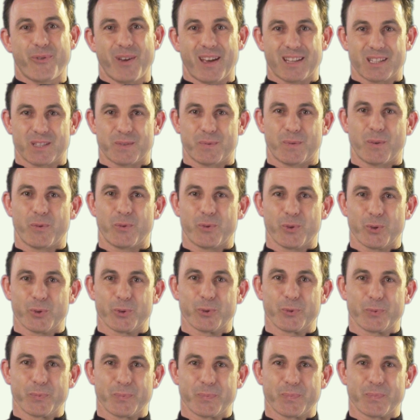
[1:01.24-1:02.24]
fats for
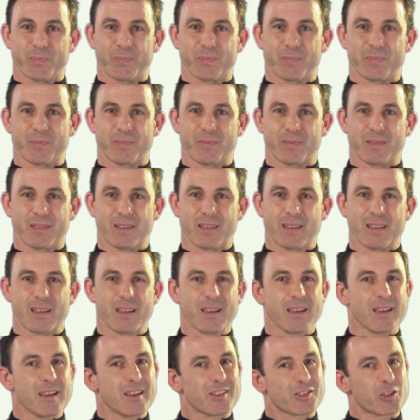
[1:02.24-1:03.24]
fuel.
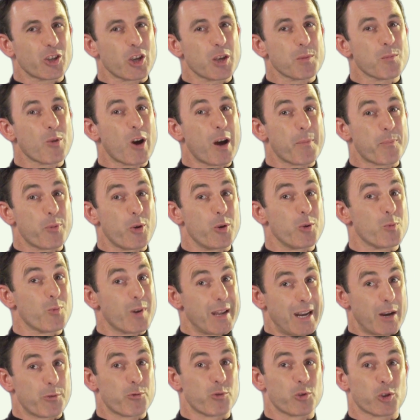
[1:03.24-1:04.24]
So you might burn
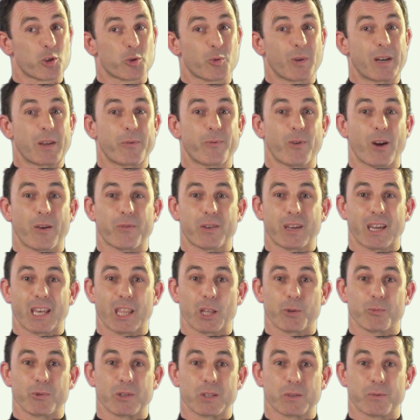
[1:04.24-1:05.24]
125
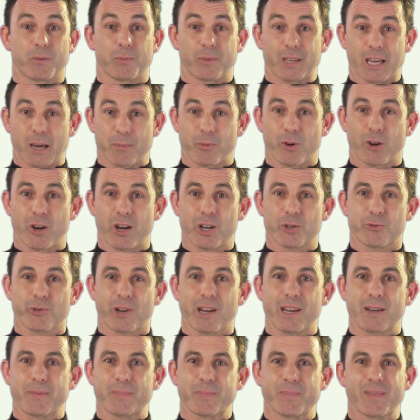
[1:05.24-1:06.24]
calories from
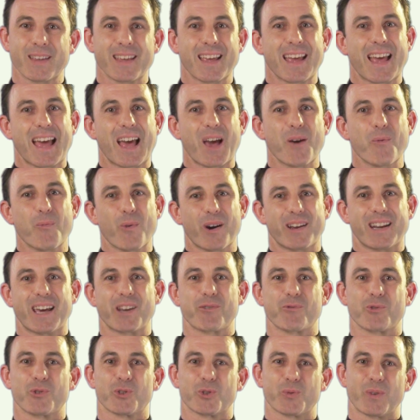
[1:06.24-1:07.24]
carbohydrate and
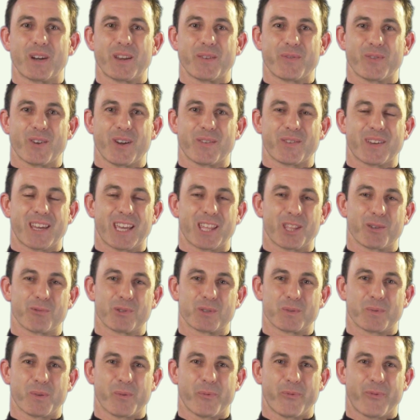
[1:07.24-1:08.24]
125
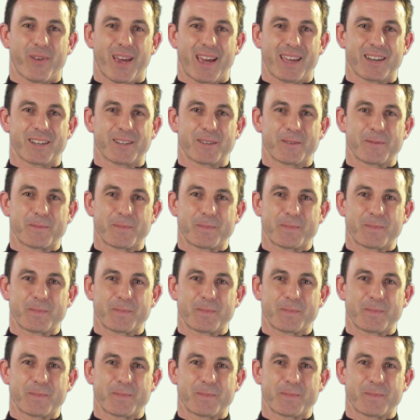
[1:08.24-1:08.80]
calories from fat.